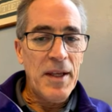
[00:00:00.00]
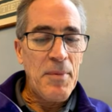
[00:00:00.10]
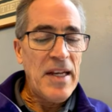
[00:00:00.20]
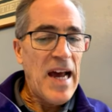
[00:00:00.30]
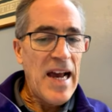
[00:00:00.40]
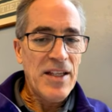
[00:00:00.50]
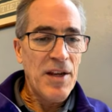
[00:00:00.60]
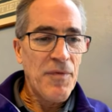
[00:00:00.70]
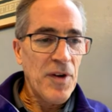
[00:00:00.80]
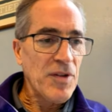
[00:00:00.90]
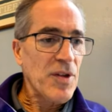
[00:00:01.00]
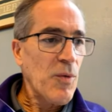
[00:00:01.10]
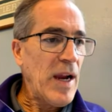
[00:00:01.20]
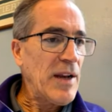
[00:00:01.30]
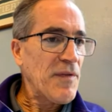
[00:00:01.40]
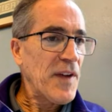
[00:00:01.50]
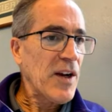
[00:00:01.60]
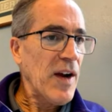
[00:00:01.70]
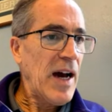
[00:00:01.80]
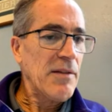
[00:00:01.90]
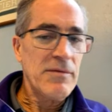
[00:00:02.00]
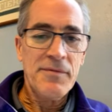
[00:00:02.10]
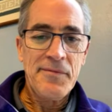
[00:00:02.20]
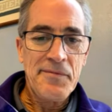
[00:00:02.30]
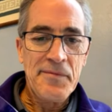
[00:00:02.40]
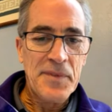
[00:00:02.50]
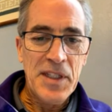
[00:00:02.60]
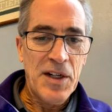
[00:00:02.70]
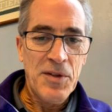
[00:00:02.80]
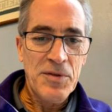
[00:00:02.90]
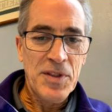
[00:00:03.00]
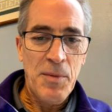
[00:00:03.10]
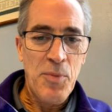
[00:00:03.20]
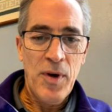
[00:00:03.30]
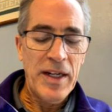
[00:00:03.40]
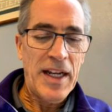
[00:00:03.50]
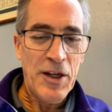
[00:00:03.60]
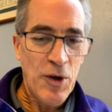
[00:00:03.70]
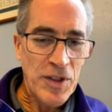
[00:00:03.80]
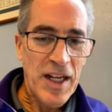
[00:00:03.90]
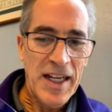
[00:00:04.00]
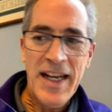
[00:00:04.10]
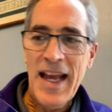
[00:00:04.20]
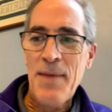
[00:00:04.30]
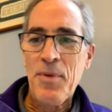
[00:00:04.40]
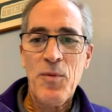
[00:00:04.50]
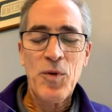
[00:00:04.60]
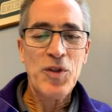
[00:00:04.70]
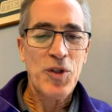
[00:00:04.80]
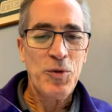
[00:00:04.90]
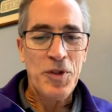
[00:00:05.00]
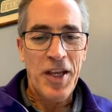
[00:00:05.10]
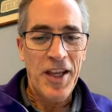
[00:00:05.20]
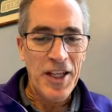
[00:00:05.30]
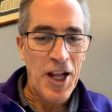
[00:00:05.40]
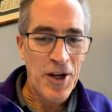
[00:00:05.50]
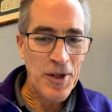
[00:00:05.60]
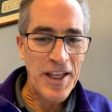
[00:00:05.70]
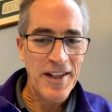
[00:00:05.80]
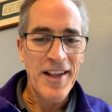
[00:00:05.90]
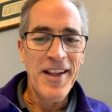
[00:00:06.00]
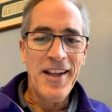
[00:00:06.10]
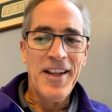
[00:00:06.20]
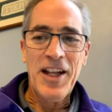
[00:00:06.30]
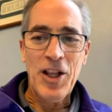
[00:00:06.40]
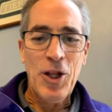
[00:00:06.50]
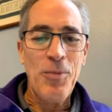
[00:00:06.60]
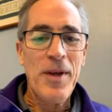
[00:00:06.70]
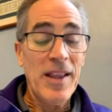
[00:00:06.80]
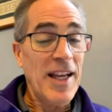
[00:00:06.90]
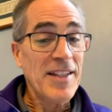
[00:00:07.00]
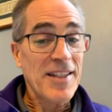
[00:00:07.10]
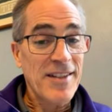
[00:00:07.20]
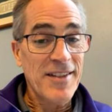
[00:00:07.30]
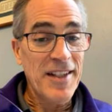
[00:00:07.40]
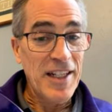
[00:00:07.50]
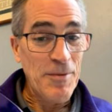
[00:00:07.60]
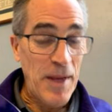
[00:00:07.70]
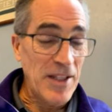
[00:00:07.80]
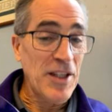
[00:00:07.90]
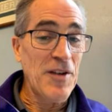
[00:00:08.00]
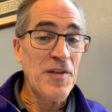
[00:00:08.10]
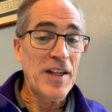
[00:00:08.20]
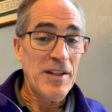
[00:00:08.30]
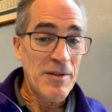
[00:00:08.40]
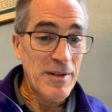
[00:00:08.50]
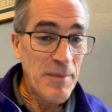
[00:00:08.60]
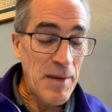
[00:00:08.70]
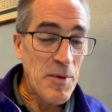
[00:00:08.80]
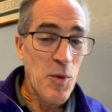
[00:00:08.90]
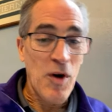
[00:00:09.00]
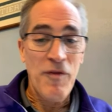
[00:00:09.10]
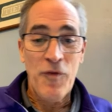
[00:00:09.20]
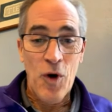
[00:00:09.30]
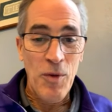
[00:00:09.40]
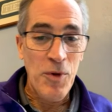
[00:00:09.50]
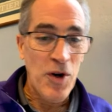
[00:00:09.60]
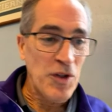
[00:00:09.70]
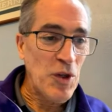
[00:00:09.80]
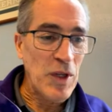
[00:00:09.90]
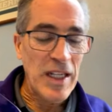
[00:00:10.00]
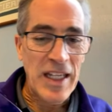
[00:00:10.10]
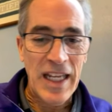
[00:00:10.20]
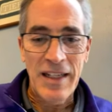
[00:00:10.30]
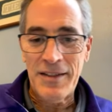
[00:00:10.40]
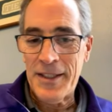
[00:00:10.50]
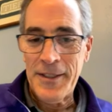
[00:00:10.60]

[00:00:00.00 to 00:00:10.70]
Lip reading: be nice if there's a way to figure out, you know, some point, I know it's not going to happen, where suits, you know, get a little bit less expensive and maybe more affordable, and you could get,